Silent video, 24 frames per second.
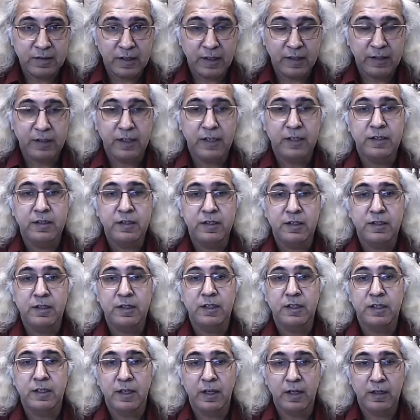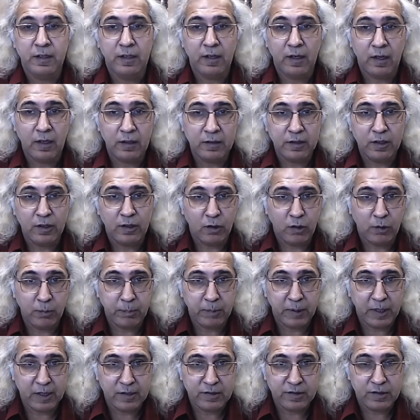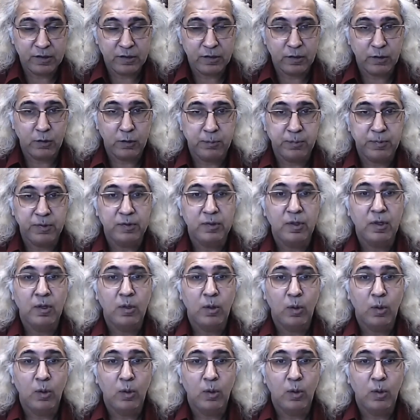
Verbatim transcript: identity and other oppressed groups